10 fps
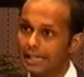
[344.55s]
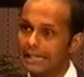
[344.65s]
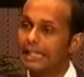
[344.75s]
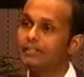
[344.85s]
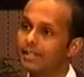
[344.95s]

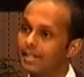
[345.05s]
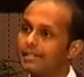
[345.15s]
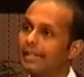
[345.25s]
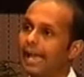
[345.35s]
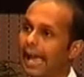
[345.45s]
gives us
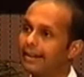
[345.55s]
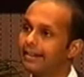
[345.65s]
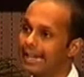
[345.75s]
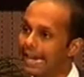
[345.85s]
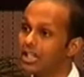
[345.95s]
that added
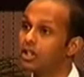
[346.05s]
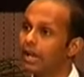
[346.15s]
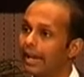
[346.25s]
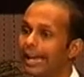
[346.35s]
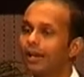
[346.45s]
edge,
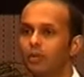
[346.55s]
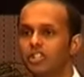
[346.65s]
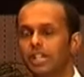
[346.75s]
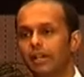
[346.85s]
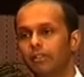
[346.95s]
and I would
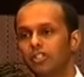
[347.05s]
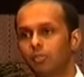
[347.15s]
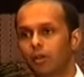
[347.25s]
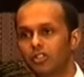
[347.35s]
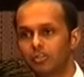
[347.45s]
say a
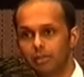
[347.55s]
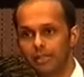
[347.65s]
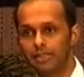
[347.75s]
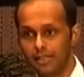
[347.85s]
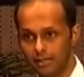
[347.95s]

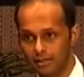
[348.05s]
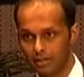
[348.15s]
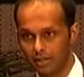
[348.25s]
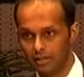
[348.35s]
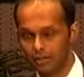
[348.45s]
responsibility
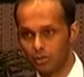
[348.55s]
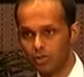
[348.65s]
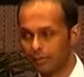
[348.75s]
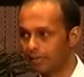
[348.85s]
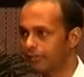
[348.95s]
to do
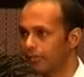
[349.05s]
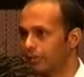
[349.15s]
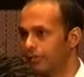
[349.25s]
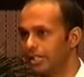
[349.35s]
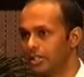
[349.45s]
something for
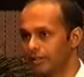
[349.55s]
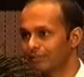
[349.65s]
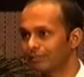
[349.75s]
the region.